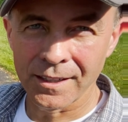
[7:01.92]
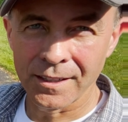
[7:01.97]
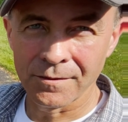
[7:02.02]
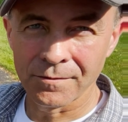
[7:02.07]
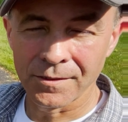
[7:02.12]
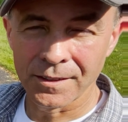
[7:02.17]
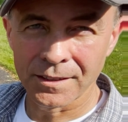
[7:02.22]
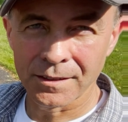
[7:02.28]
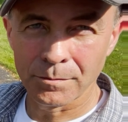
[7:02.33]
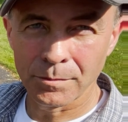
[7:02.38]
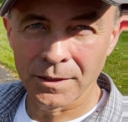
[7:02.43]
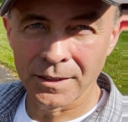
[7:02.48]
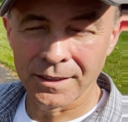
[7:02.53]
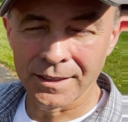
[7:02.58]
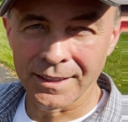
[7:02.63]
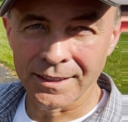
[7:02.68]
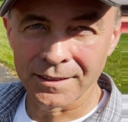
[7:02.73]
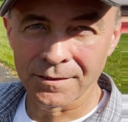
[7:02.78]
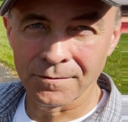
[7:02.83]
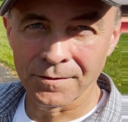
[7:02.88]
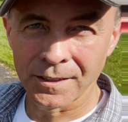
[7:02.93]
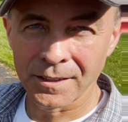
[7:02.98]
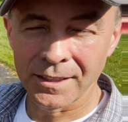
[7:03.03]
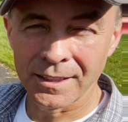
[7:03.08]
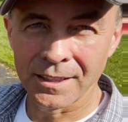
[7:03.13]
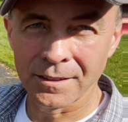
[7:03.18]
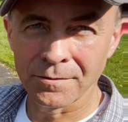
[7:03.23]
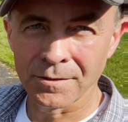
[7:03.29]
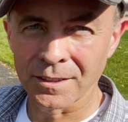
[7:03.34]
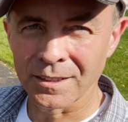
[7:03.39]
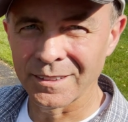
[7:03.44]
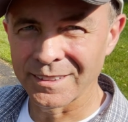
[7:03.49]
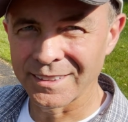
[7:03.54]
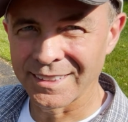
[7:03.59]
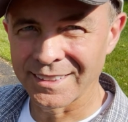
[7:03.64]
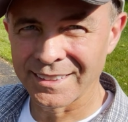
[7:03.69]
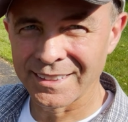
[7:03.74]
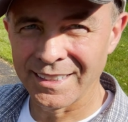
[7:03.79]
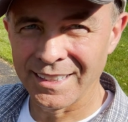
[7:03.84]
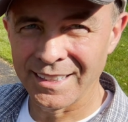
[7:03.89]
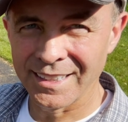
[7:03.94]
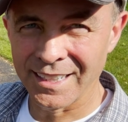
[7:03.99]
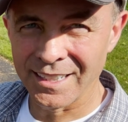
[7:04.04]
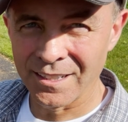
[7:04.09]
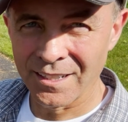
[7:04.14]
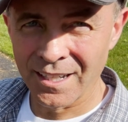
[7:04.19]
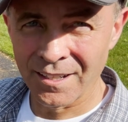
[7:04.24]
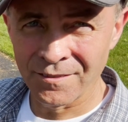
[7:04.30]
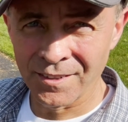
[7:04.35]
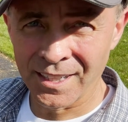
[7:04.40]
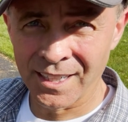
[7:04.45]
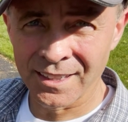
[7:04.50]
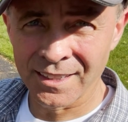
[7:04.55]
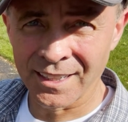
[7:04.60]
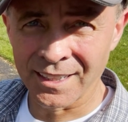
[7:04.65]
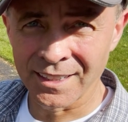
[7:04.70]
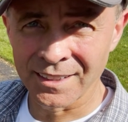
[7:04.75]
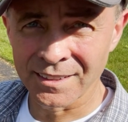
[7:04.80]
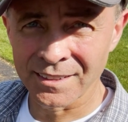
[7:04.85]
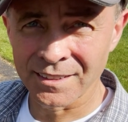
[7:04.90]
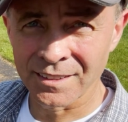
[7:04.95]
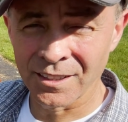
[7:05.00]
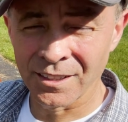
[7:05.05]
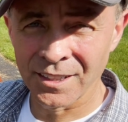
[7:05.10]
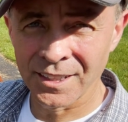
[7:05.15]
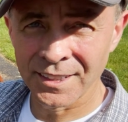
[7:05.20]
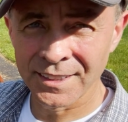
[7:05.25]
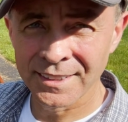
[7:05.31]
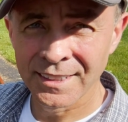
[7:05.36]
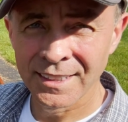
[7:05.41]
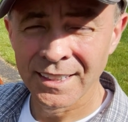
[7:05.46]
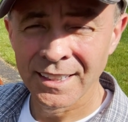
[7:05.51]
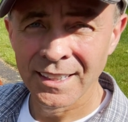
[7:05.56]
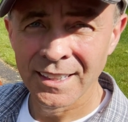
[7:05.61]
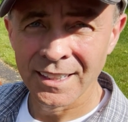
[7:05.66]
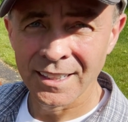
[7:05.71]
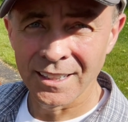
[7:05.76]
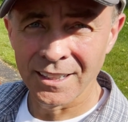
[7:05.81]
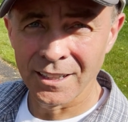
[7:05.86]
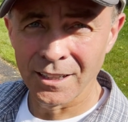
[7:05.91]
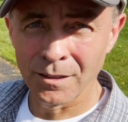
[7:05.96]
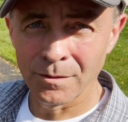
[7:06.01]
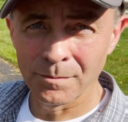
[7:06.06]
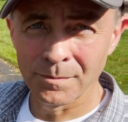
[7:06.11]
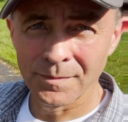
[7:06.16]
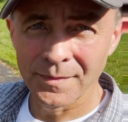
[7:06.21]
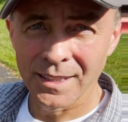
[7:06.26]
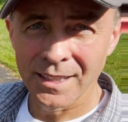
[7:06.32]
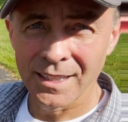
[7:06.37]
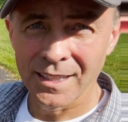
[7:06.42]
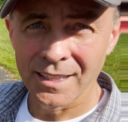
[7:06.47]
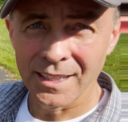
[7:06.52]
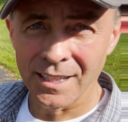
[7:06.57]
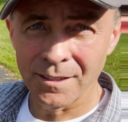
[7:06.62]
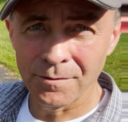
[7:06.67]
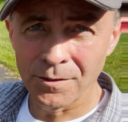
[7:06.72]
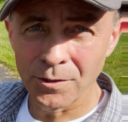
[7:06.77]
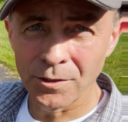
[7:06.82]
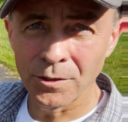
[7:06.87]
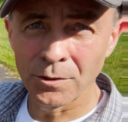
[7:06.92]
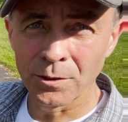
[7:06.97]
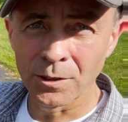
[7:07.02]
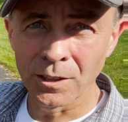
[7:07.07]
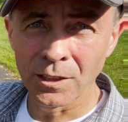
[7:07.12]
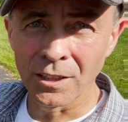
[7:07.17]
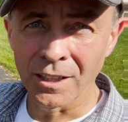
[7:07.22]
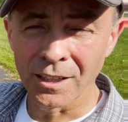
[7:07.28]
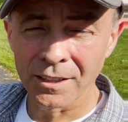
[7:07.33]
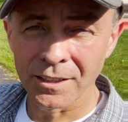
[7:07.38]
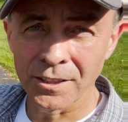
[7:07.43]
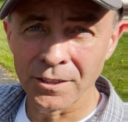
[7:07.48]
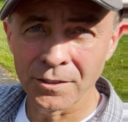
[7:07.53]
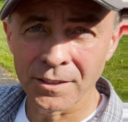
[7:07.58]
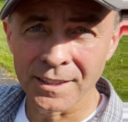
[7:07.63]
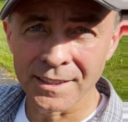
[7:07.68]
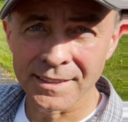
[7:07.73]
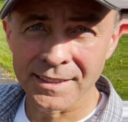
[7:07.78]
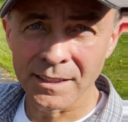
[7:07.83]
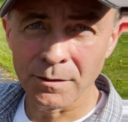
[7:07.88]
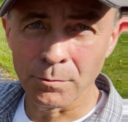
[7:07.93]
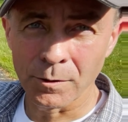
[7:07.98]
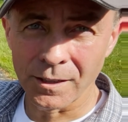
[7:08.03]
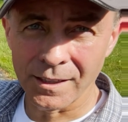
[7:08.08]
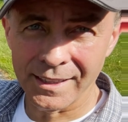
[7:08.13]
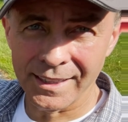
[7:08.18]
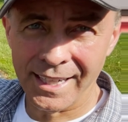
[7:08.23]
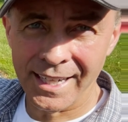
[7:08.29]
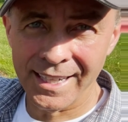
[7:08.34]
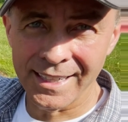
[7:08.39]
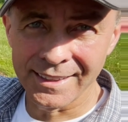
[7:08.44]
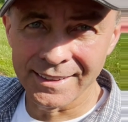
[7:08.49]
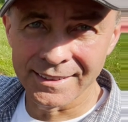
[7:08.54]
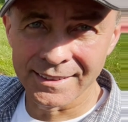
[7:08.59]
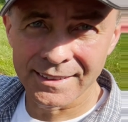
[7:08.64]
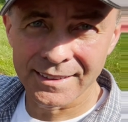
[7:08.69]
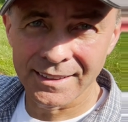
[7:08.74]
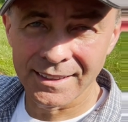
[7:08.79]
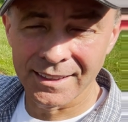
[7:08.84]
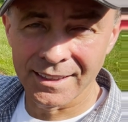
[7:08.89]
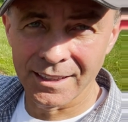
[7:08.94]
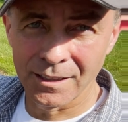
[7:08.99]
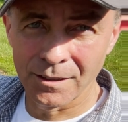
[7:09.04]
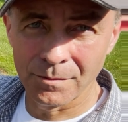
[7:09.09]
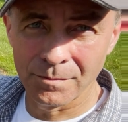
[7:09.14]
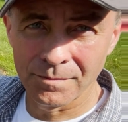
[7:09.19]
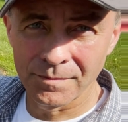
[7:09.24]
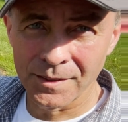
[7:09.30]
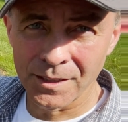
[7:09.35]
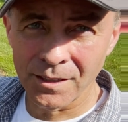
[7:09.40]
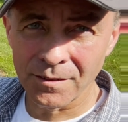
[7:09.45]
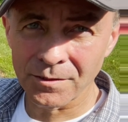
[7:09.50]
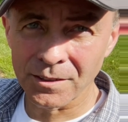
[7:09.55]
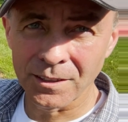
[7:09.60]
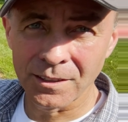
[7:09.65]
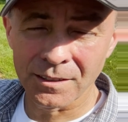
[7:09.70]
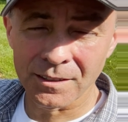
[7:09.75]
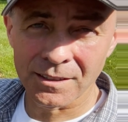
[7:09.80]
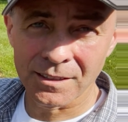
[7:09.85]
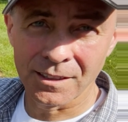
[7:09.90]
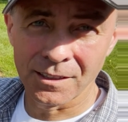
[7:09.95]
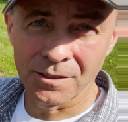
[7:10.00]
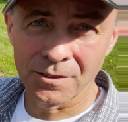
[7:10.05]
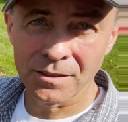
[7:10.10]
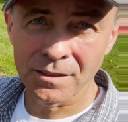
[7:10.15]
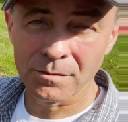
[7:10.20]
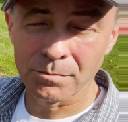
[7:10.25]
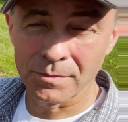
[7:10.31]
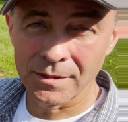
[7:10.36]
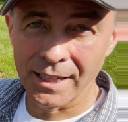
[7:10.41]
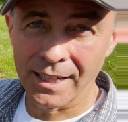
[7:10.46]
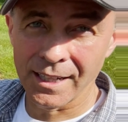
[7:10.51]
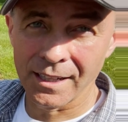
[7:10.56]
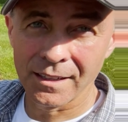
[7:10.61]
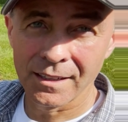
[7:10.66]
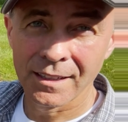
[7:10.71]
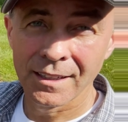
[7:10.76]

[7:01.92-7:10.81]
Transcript: invisible and it's very difficult to see that you have anything installed, if you do look, you can see where it ends. You have to look close, yeah,